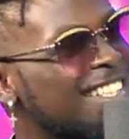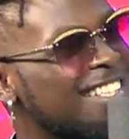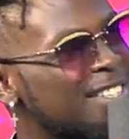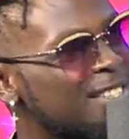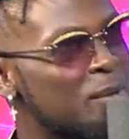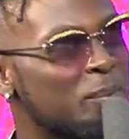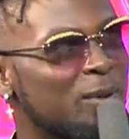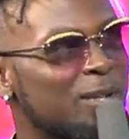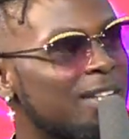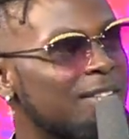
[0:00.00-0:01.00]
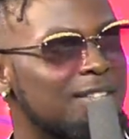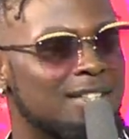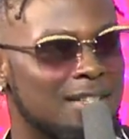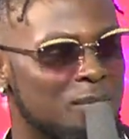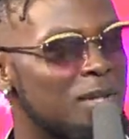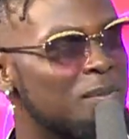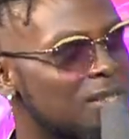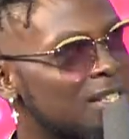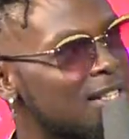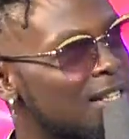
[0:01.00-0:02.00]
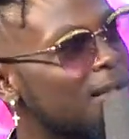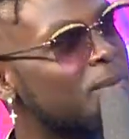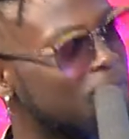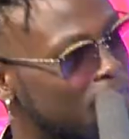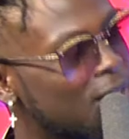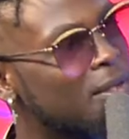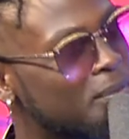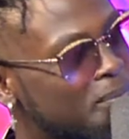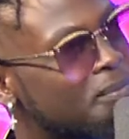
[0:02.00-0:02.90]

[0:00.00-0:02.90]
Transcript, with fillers: Na ni mwanamuziki. That's why you're here today. Yeah.